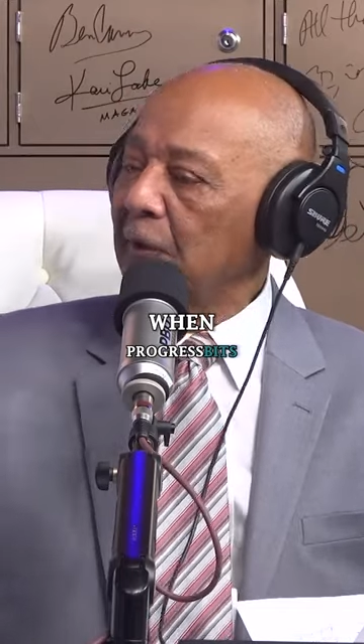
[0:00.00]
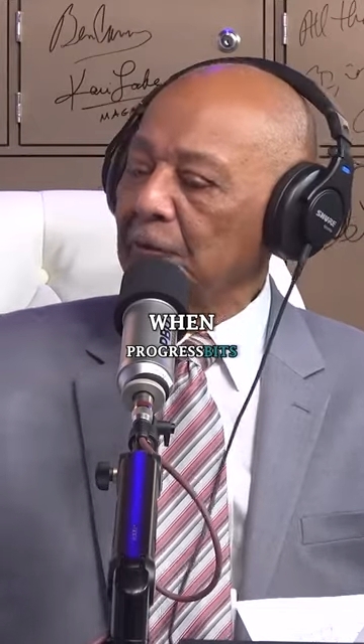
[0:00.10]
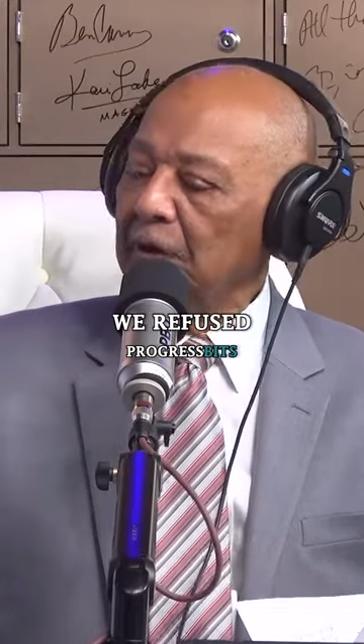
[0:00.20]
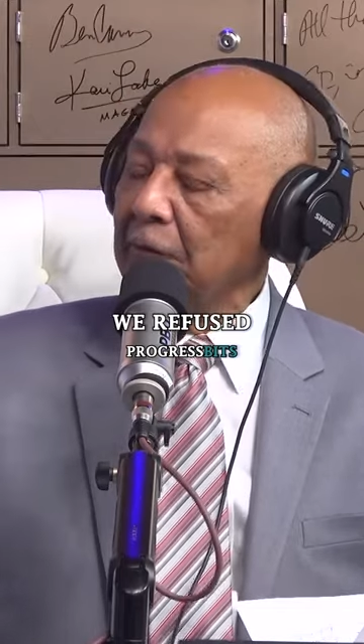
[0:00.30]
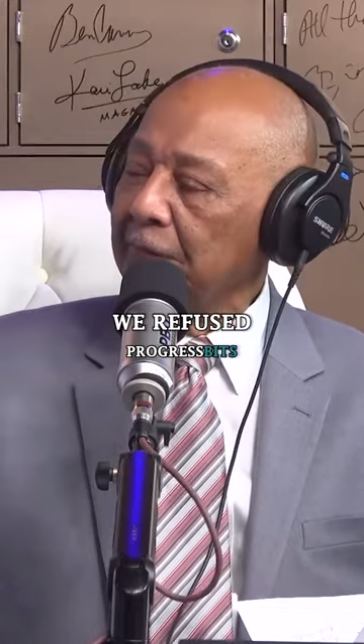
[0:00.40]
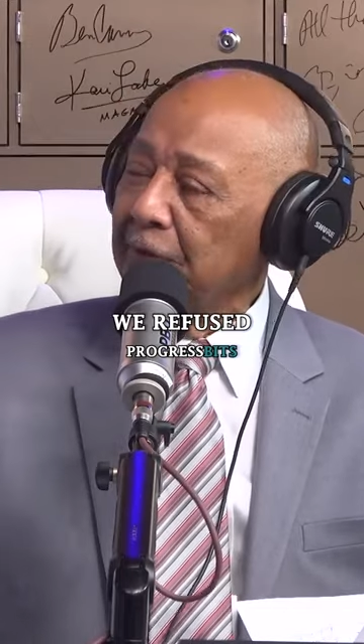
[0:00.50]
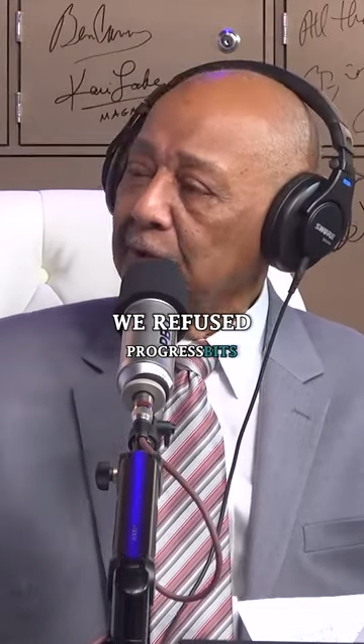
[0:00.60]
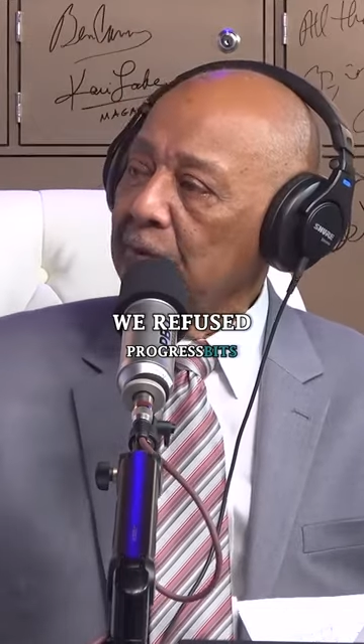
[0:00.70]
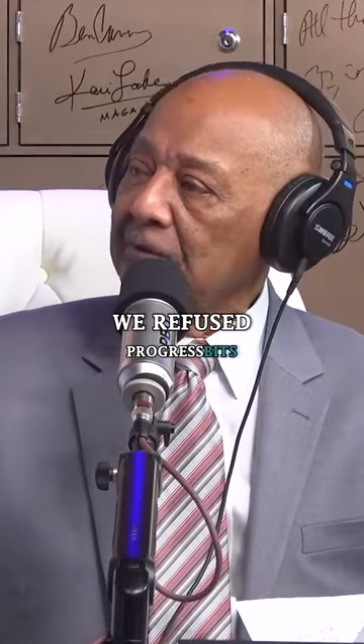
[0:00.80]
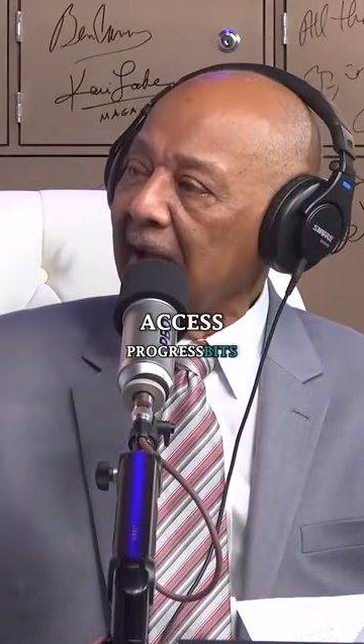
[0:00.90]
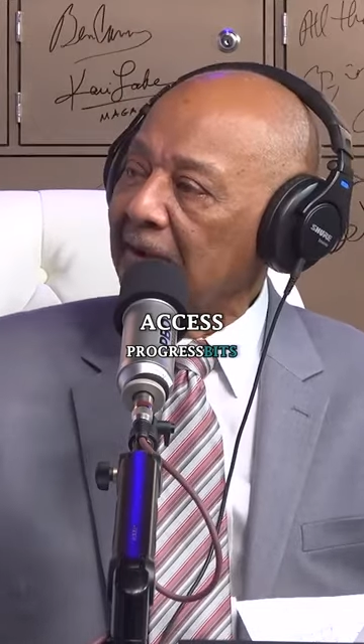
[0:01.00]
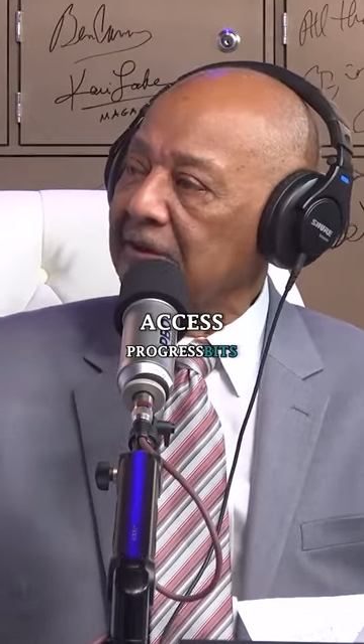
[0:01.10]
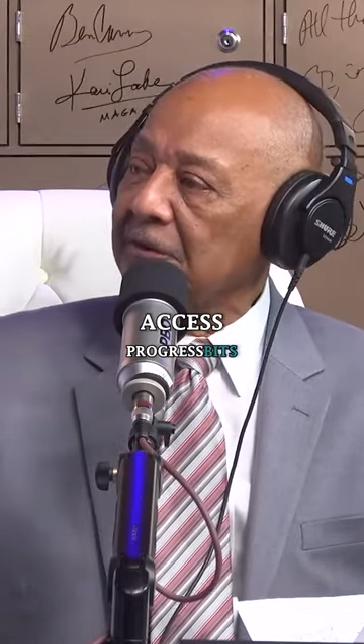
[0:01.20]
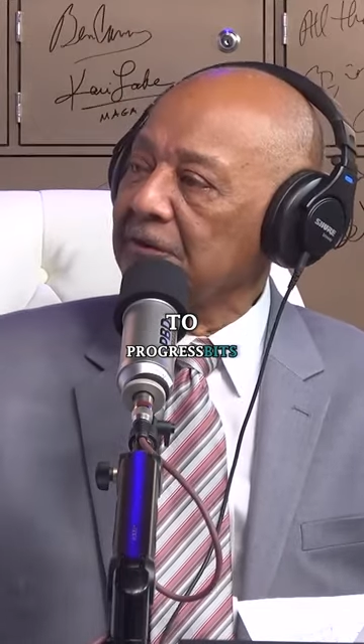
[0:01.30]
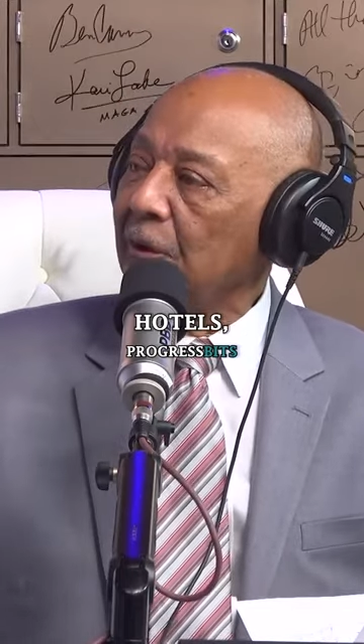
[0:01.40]
When we refused
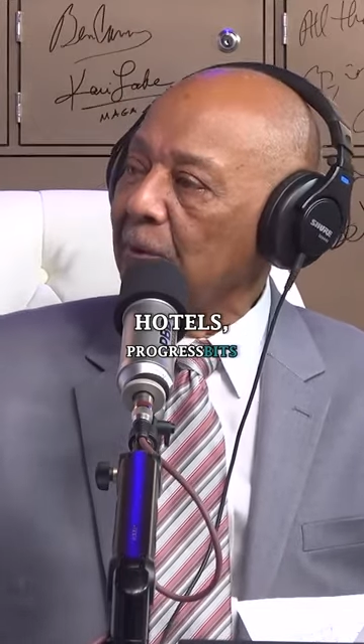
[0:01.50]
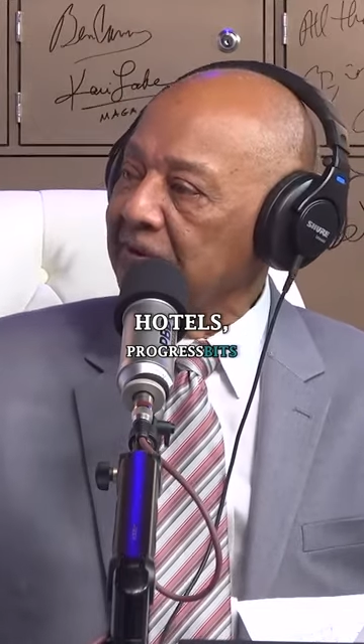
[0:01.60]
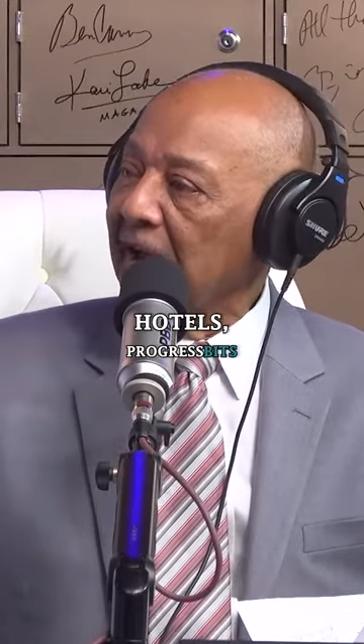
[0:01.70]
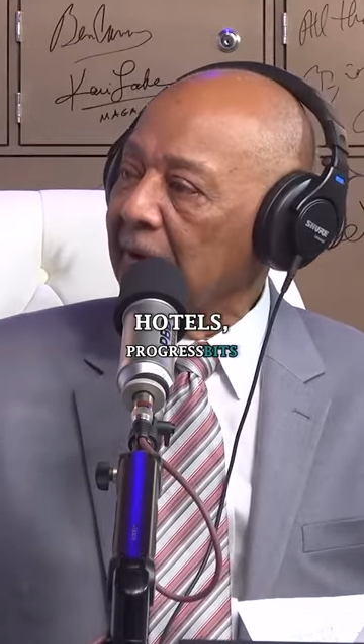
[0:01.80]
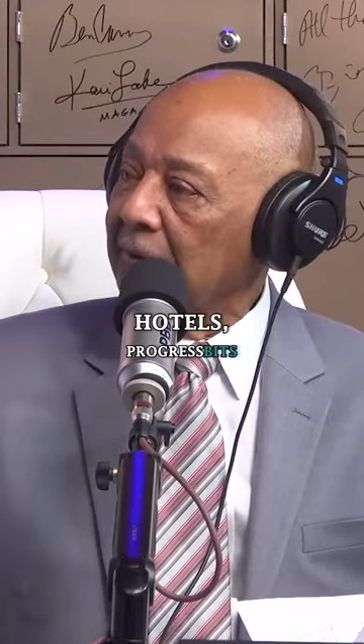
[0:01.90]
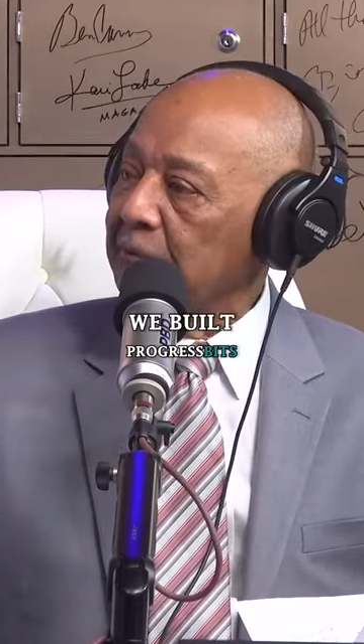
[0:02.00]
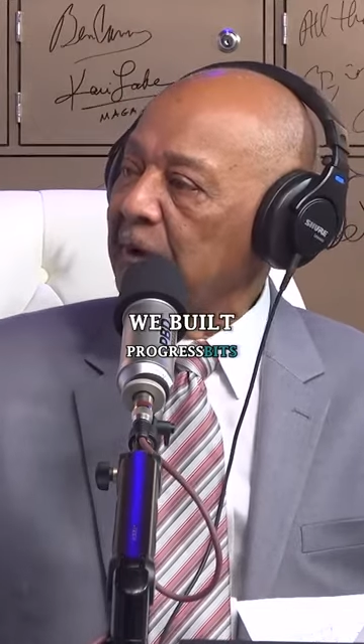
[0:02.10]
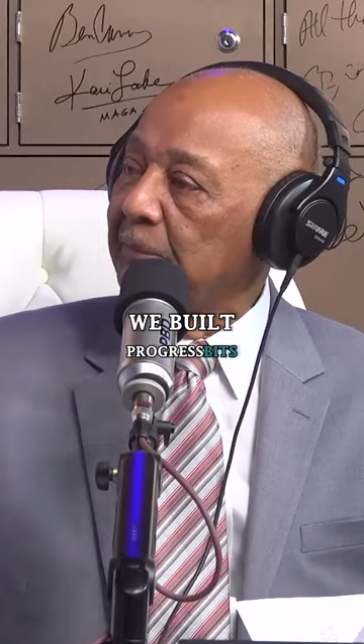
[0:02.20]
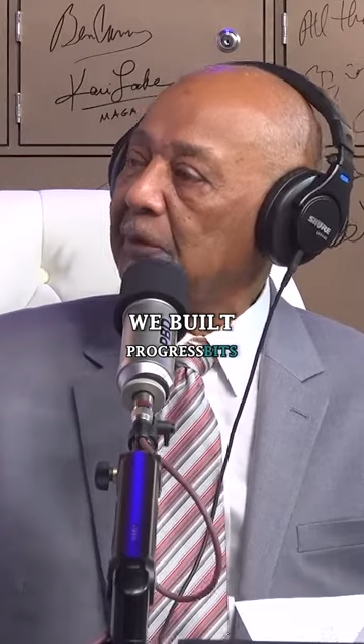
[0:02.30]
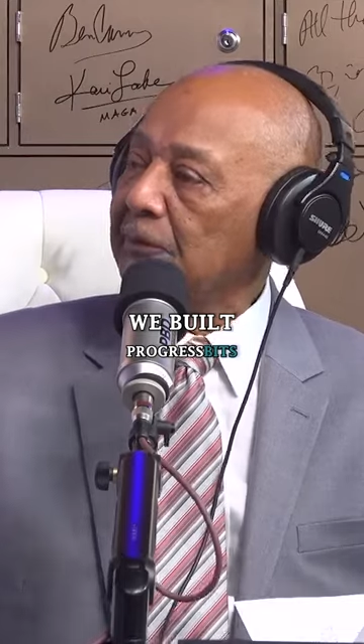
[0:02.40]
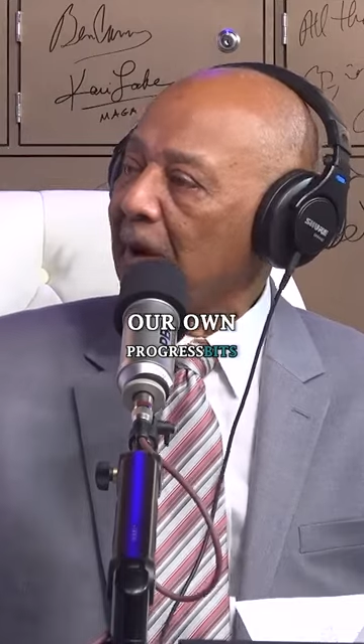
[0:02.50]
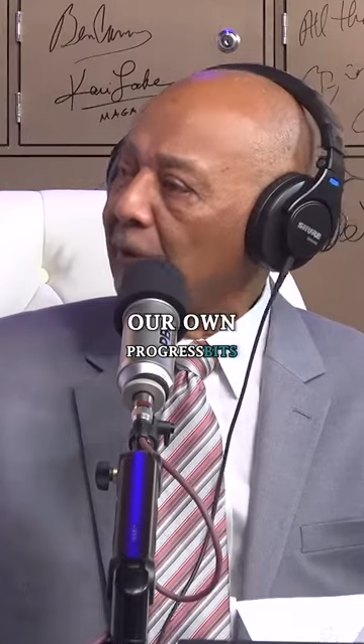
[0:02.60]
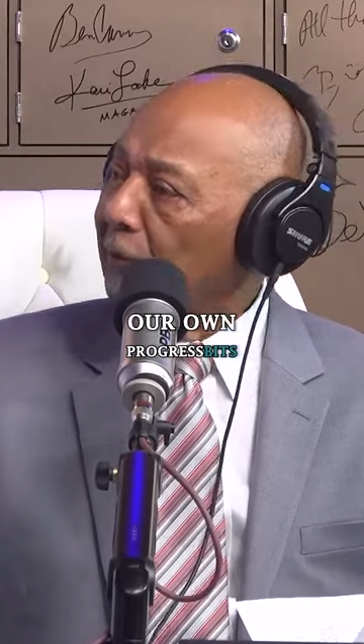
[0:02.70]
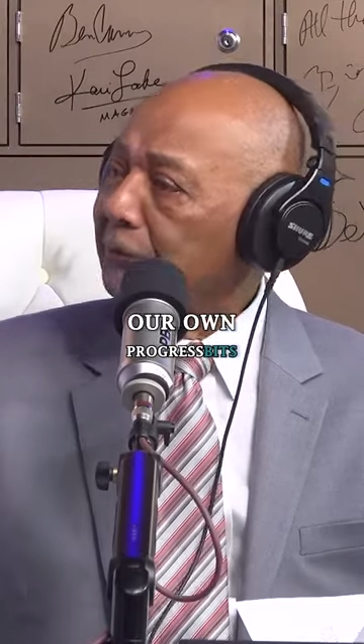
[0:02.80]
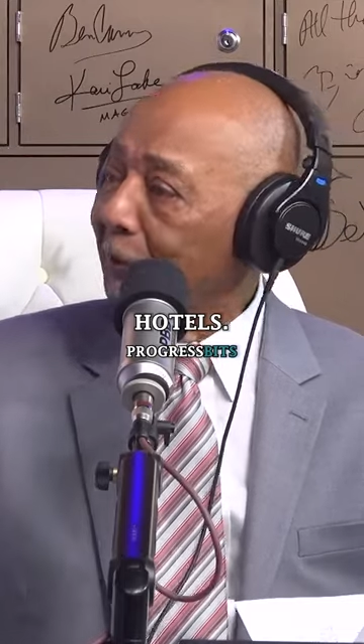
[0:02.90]
access to hotels, we built our
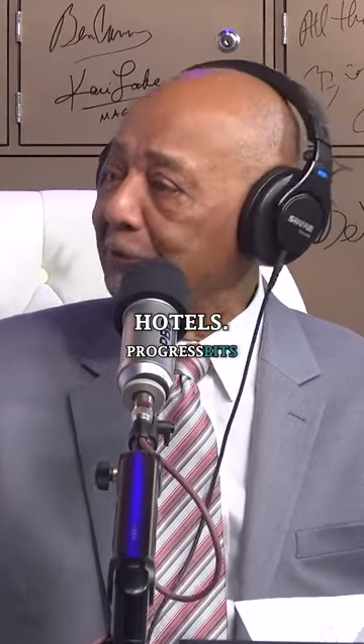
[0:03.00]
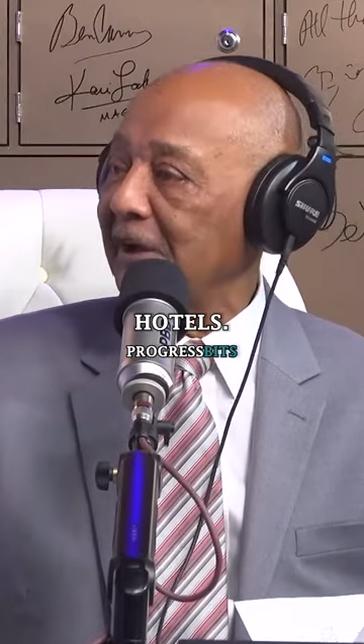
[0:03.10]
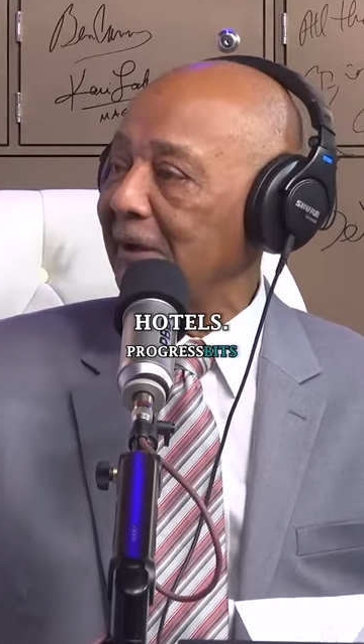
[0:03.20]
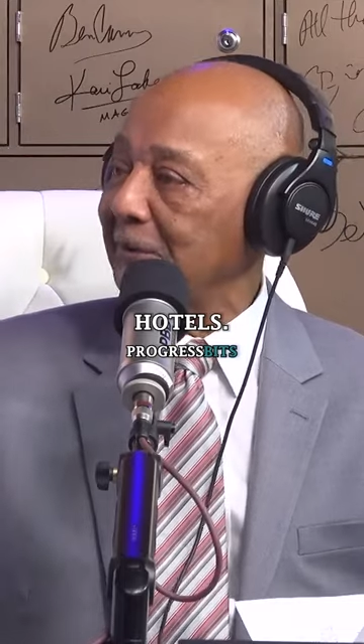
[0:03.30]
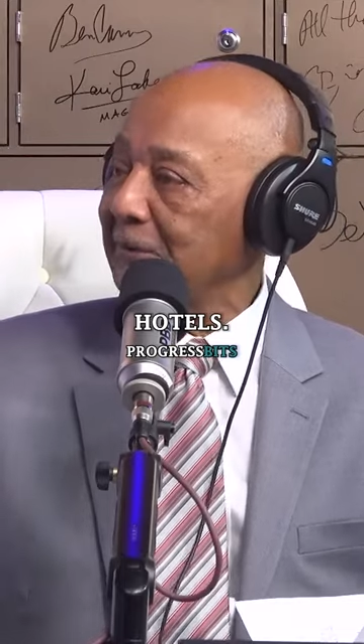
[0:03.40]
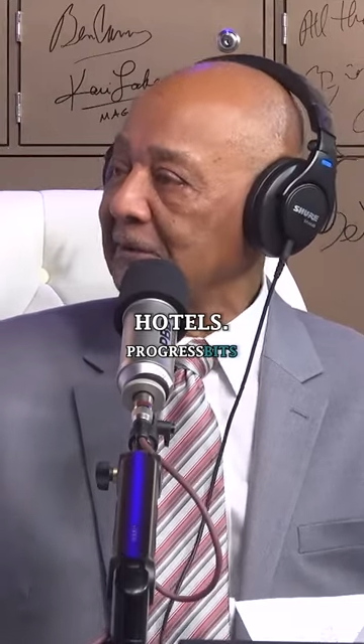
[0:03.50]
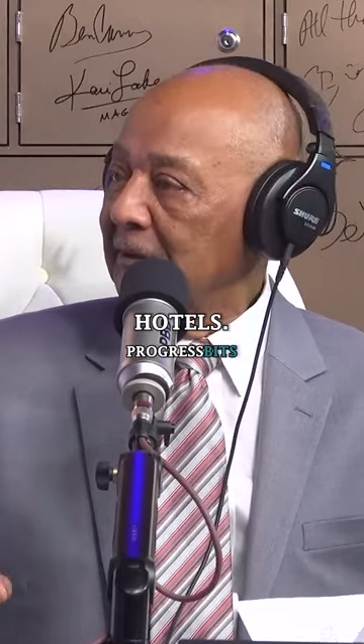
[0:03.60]
own hotels